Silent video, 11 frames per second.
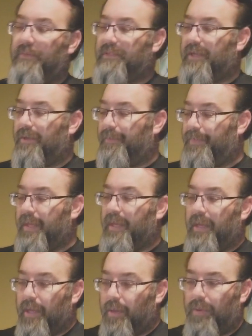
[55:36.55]
So
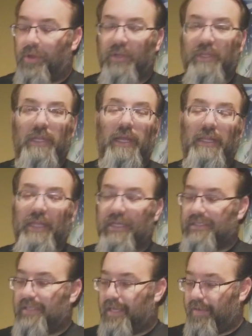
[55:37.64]
we called it a night
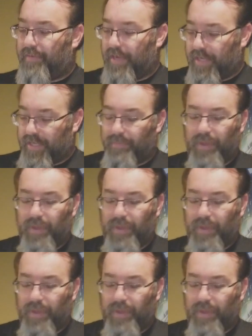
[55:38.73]
last night after I got that